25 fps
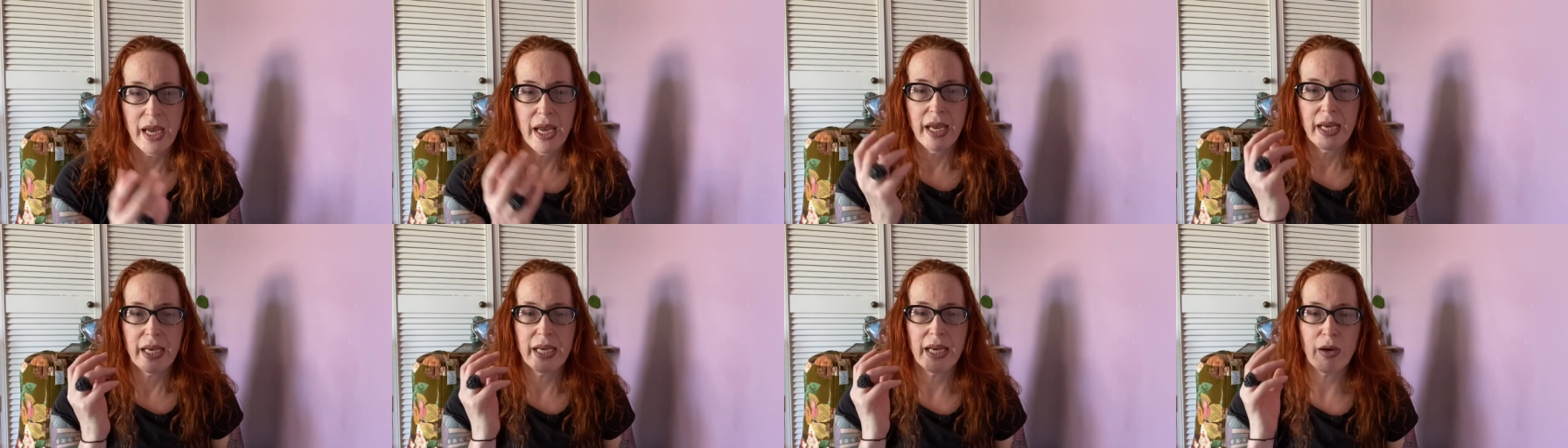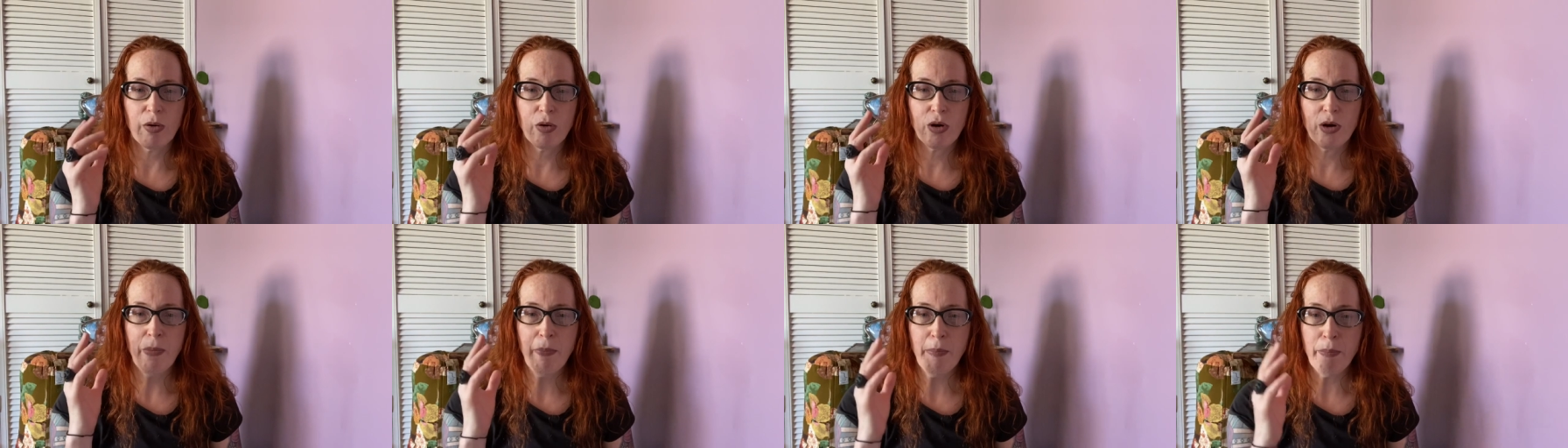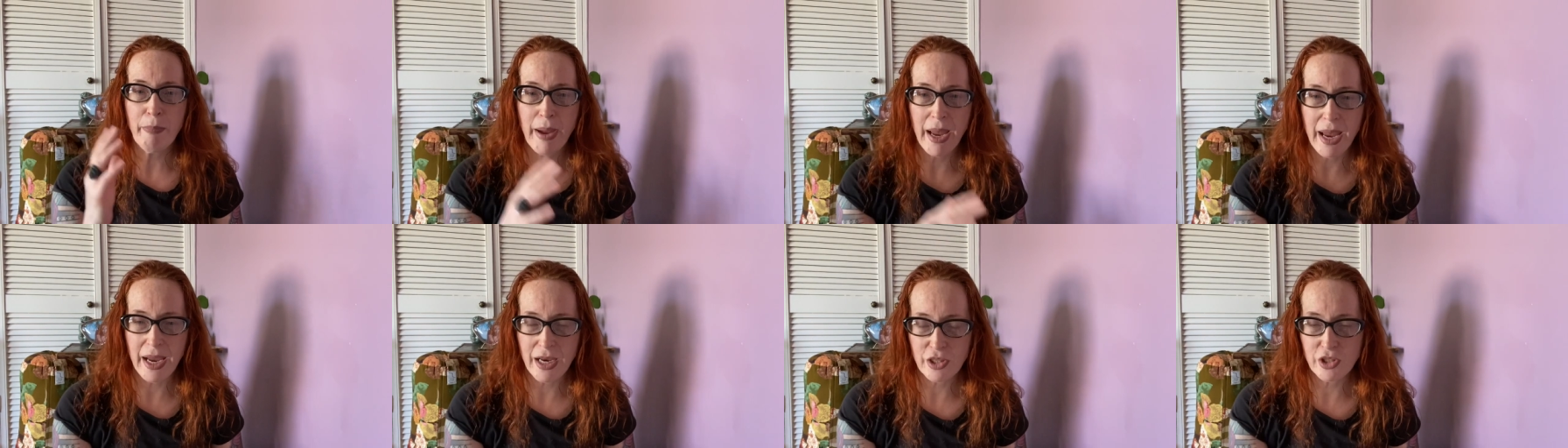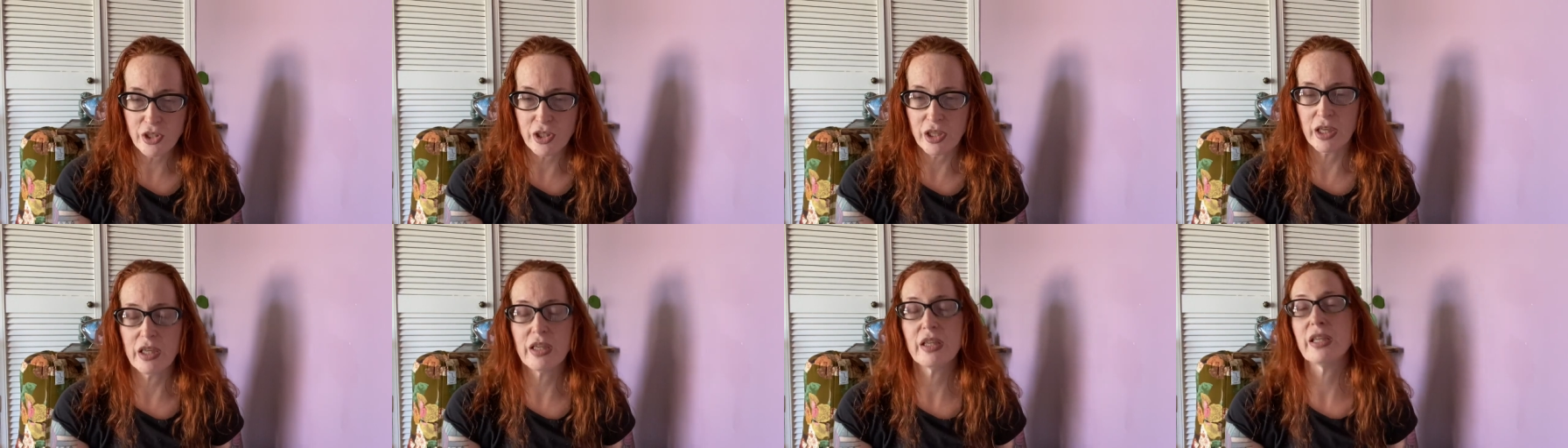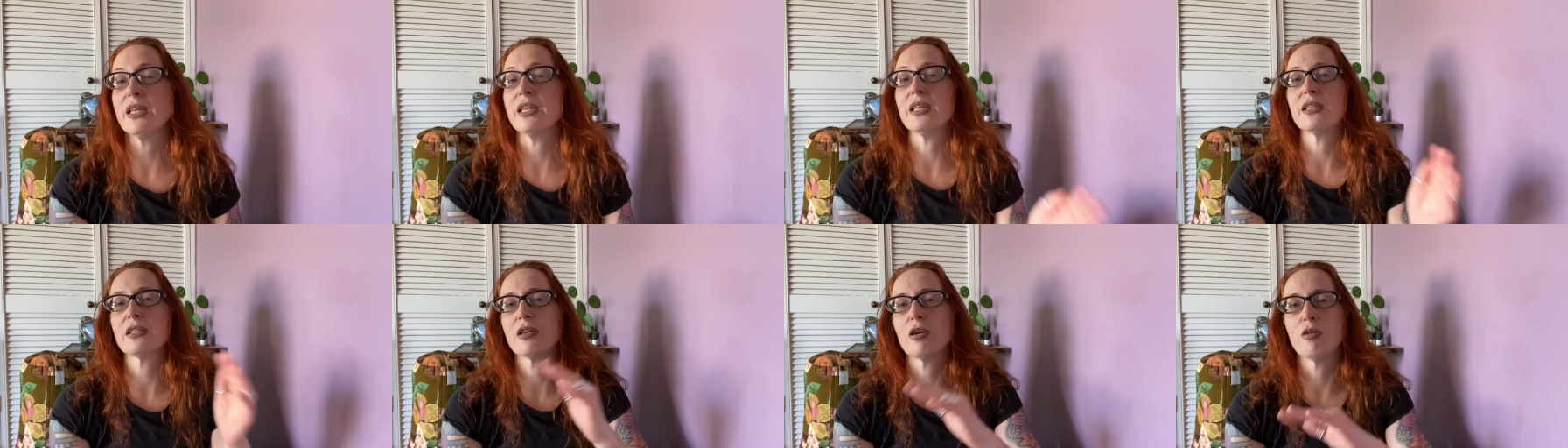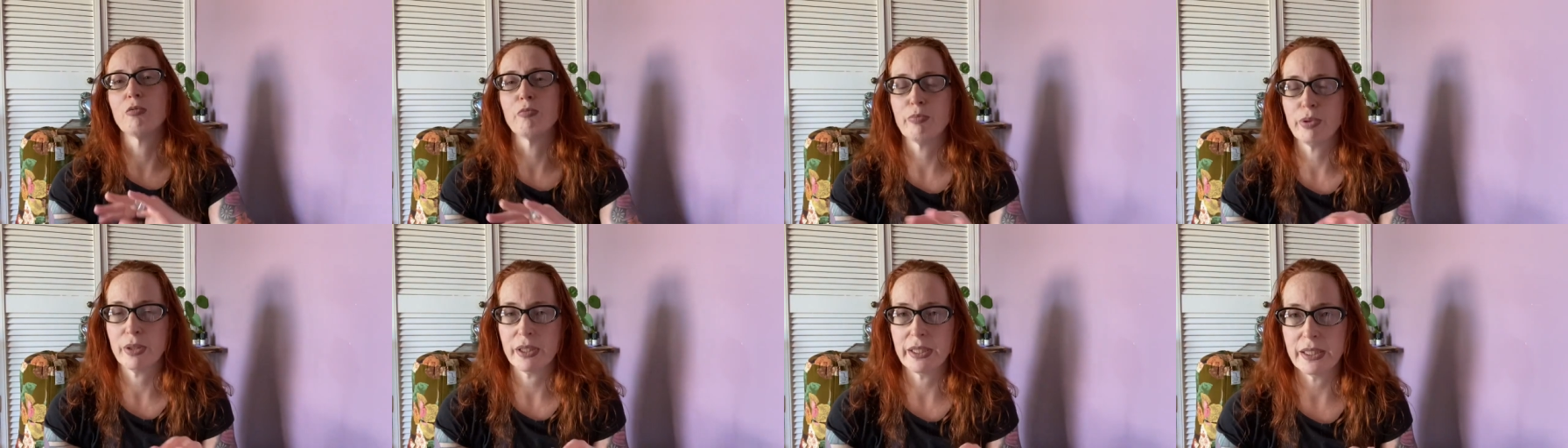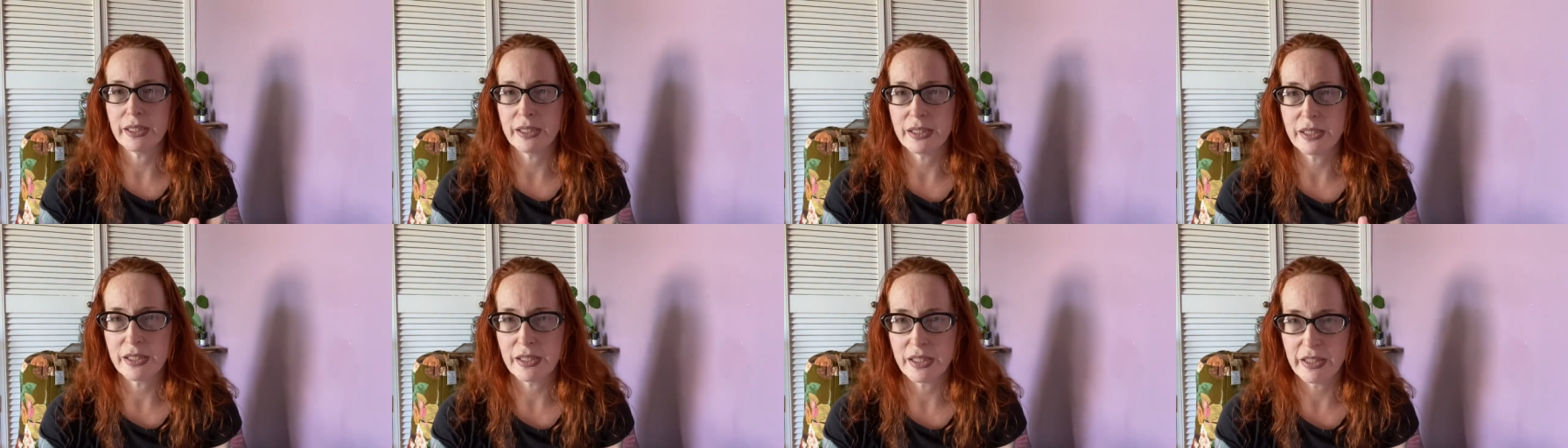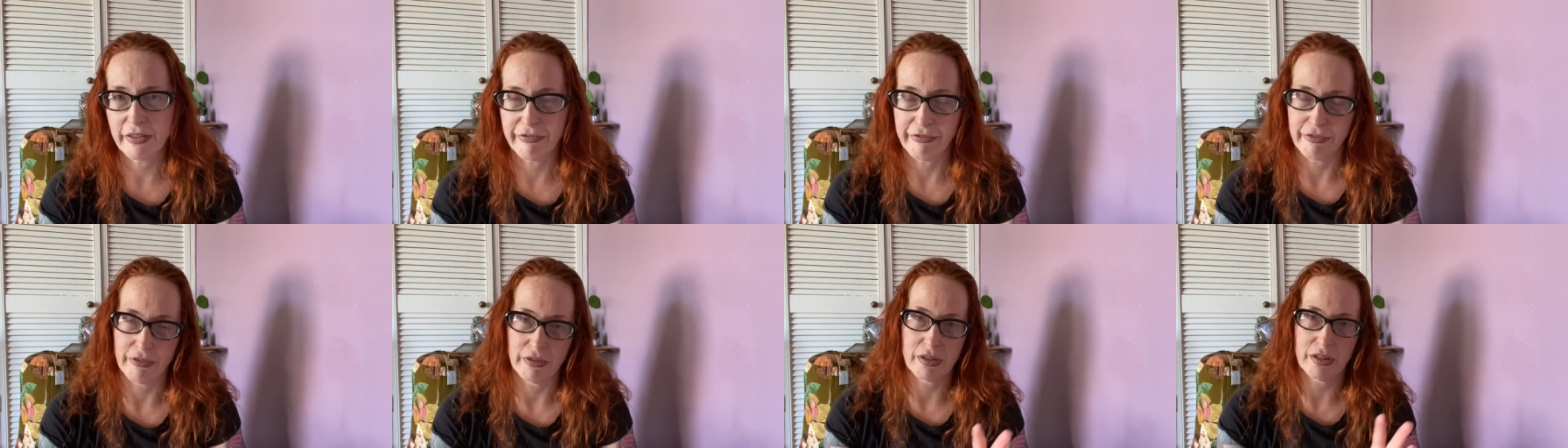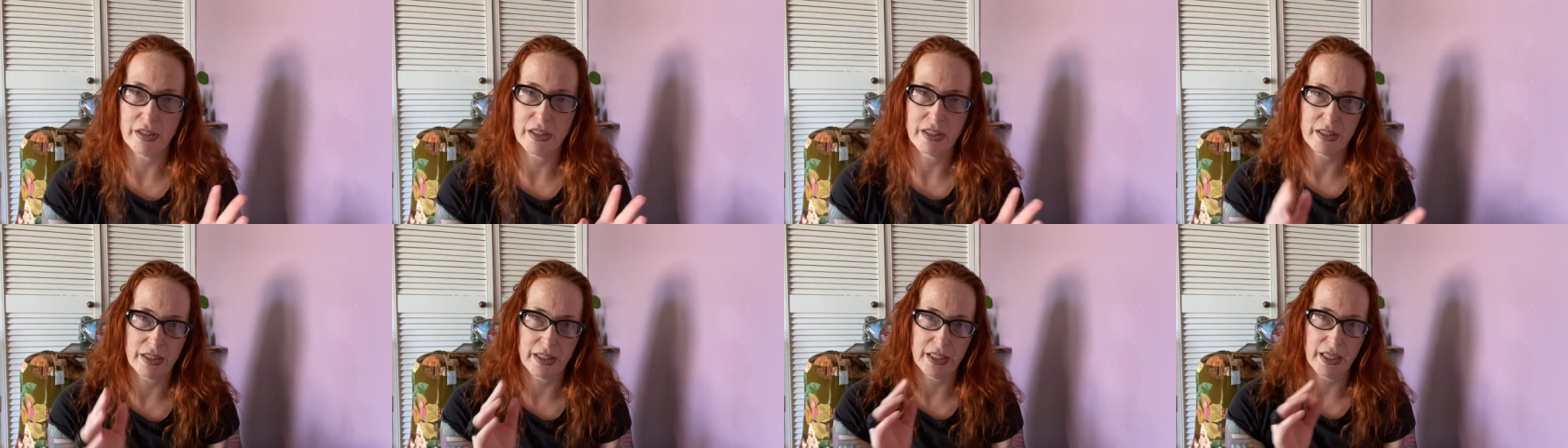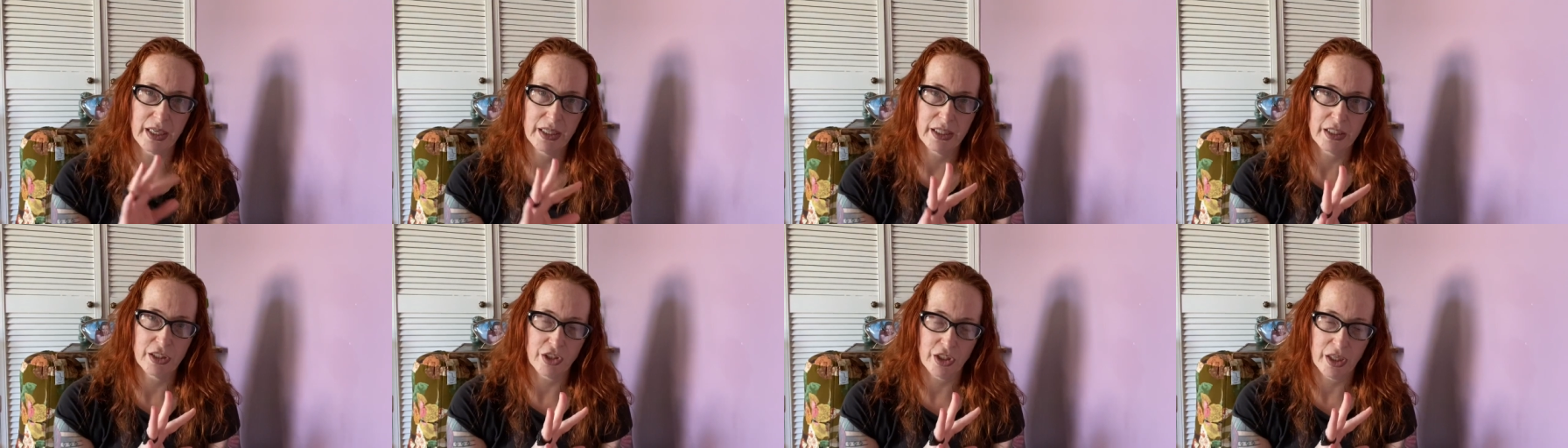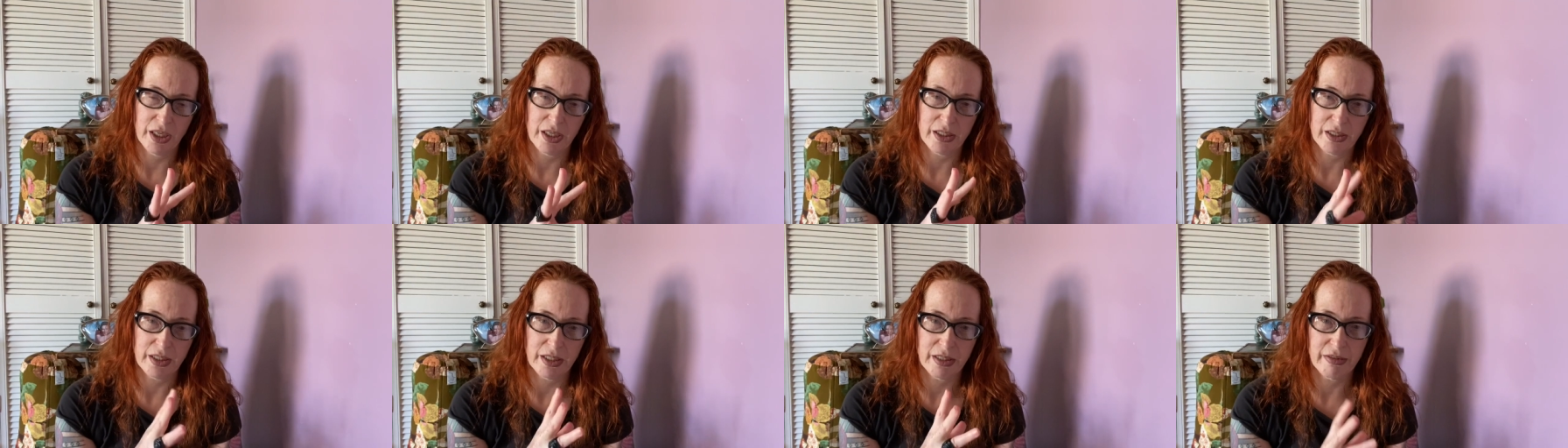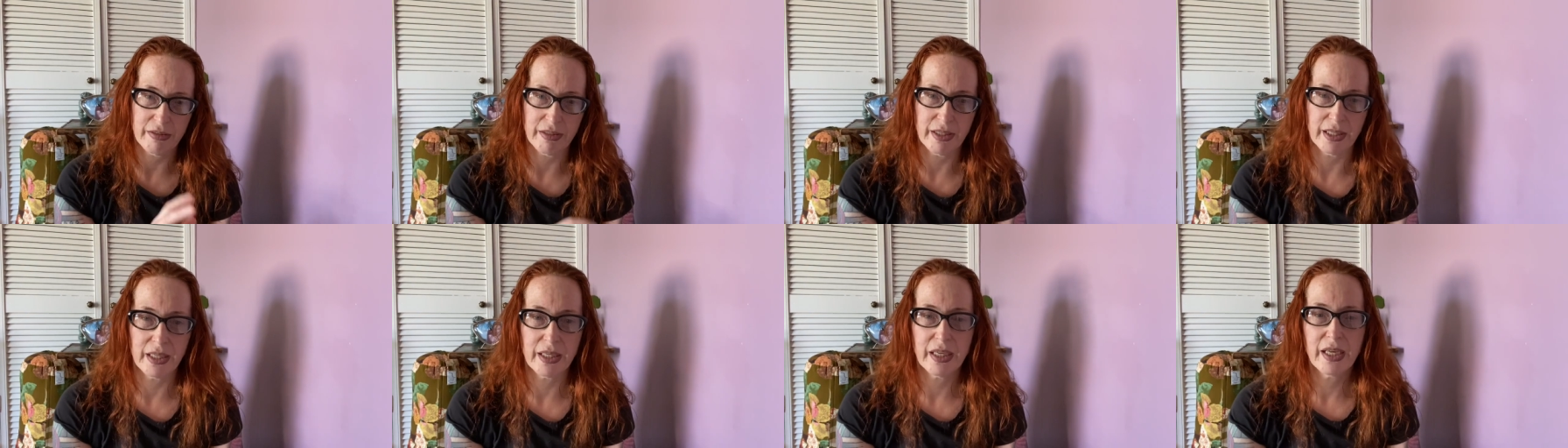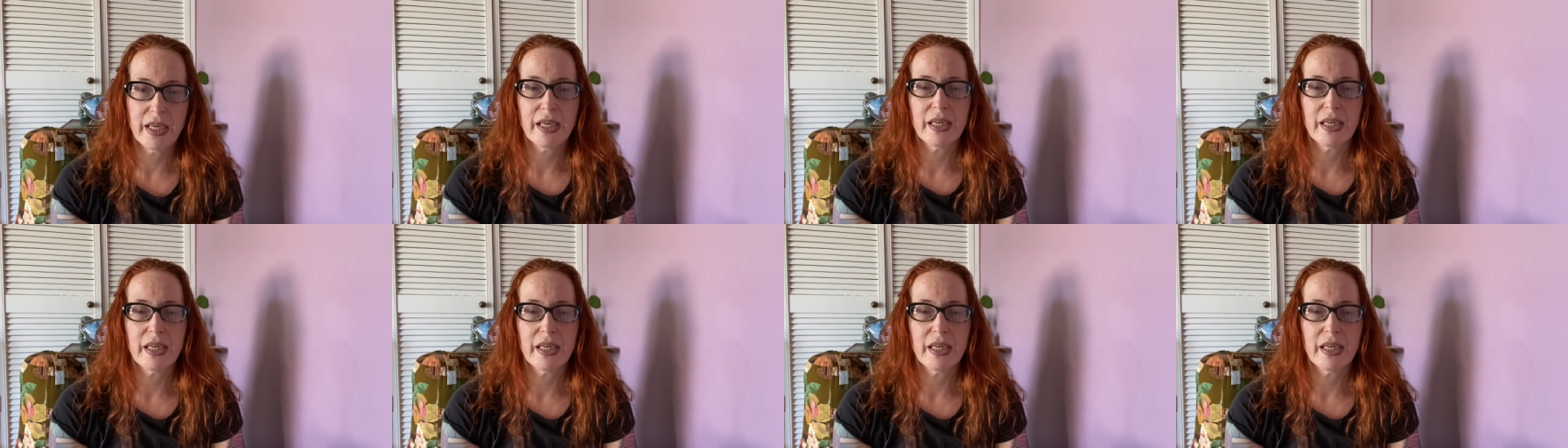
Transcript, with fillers: Now, compassion is completely different. It's the energizing thing.